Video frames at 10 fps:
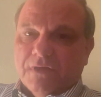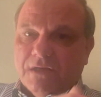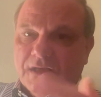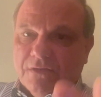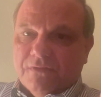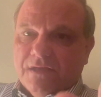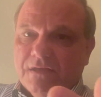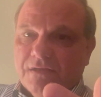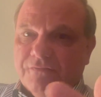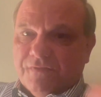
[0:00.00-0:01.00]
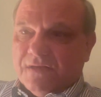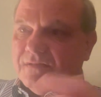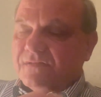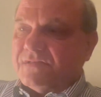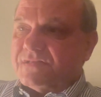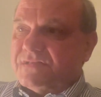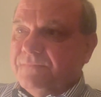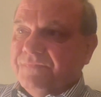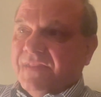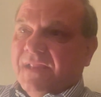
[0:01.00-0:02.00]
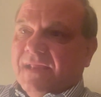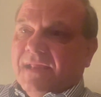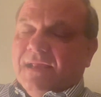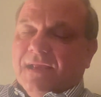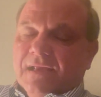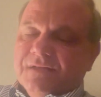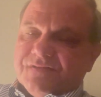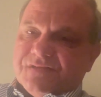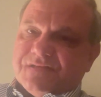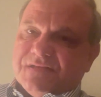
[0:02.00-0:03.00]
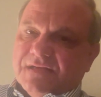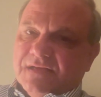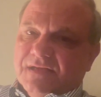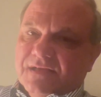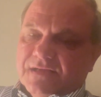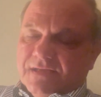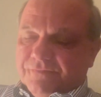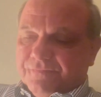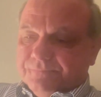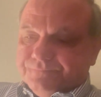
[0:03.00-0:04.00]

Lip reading: and how they affected this. Interestingly enough,